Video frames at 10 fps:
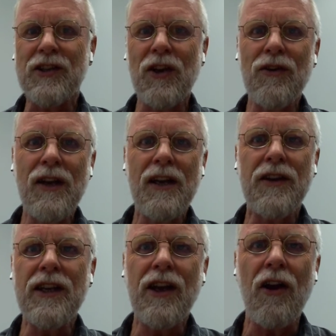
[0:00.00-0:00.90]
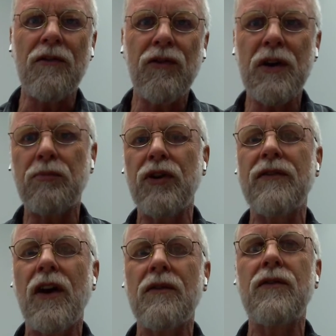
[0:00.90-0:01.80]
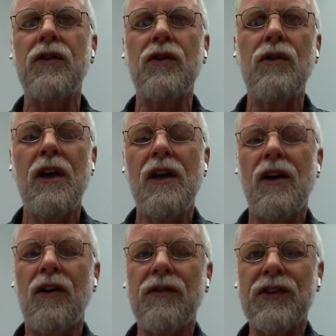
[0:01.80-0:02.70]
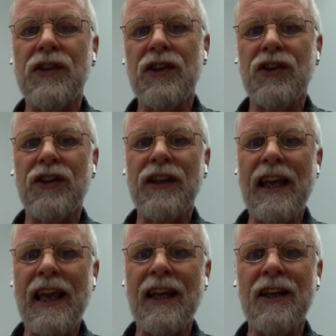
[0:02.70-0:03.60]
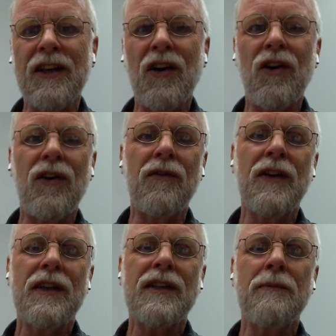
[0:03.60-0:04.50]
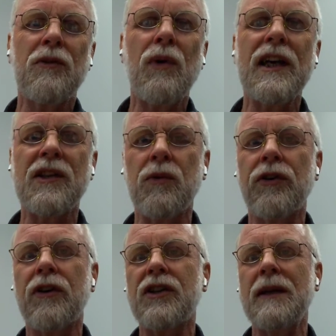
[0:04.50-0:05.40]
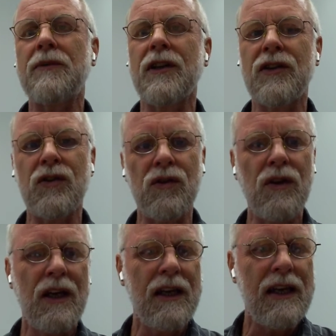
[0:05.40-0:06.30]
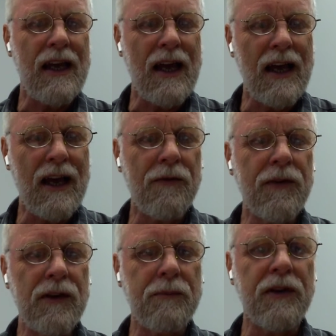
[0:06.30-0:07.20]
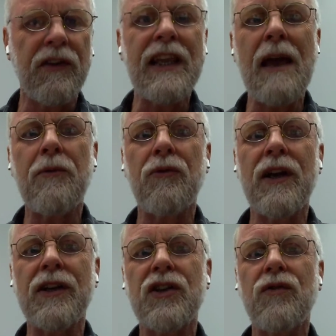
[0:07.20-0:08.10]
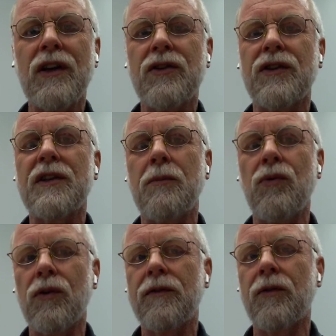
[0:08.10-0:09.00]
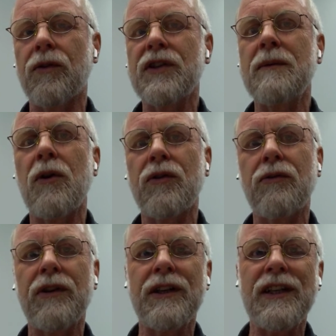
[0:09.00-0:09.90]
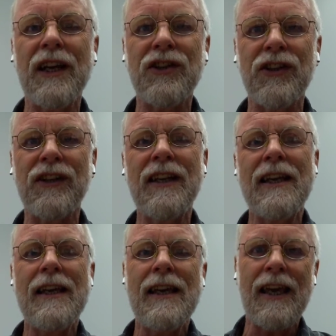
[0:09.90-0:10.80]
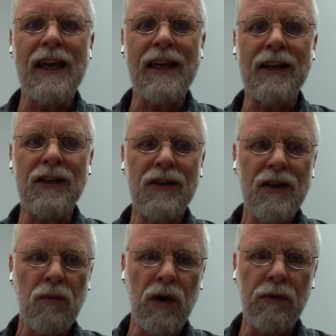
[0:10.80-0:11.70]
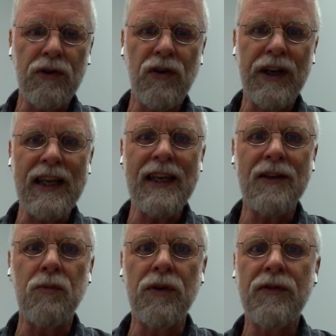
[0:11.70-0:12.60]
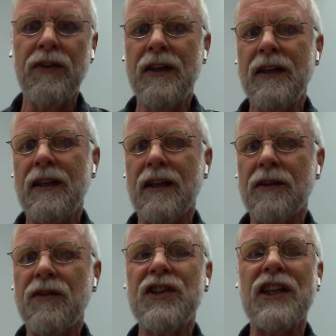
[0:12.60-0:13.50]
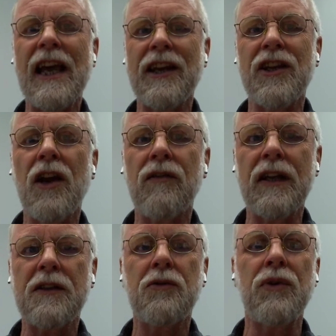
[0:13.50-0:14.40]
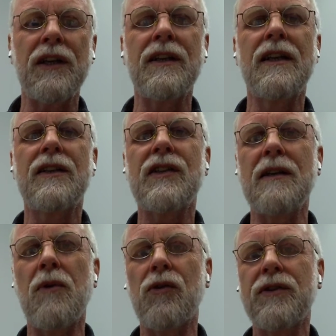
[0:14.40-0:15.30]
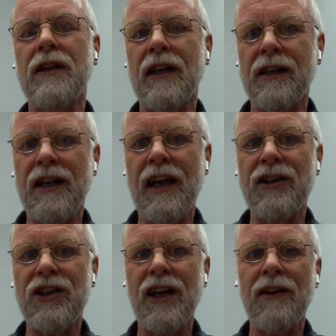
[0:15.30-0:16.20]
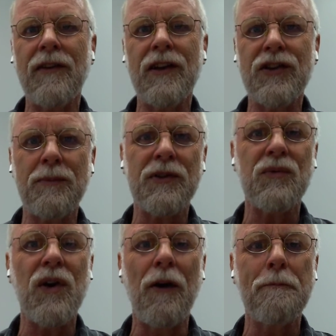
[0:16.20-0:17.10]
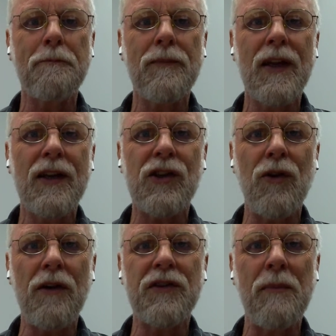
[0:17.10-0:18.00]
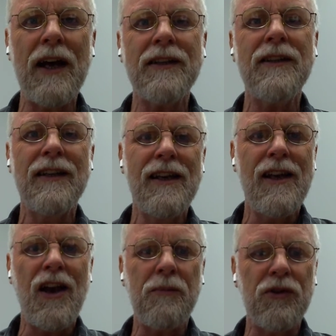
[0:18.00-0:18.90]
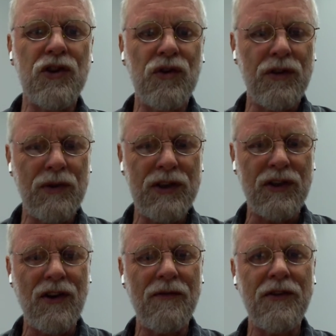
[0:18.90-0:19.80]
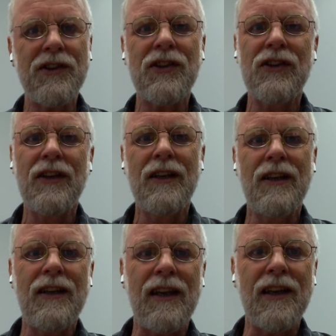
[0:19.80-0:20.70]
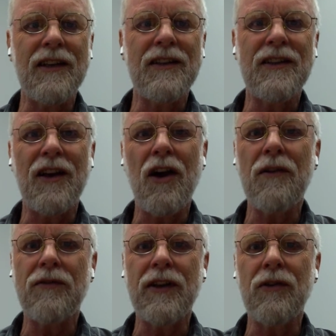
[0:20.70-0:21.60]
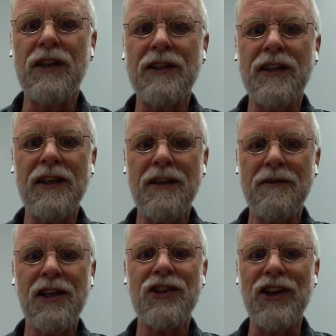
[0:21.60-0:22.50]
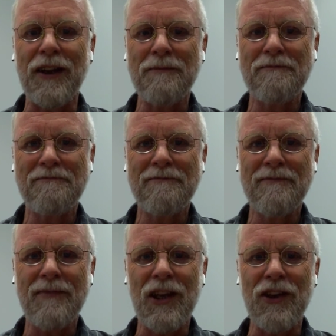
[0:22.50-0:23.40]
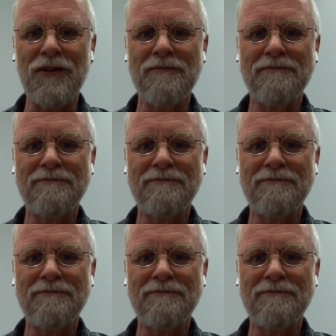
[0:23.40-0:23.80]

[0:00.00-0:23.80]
So there you go, a very brief overview of the session and of some of the ways that we were attempting to fill a bit of a gap around structured support for CMALT accreditation, and we were trying to head with investigating the overlaps between CMALT and HEA Fellowship as well. So over to Martin. Hope you enjoy the rest of the conference, and hopefully I'll get there next year. Thank you.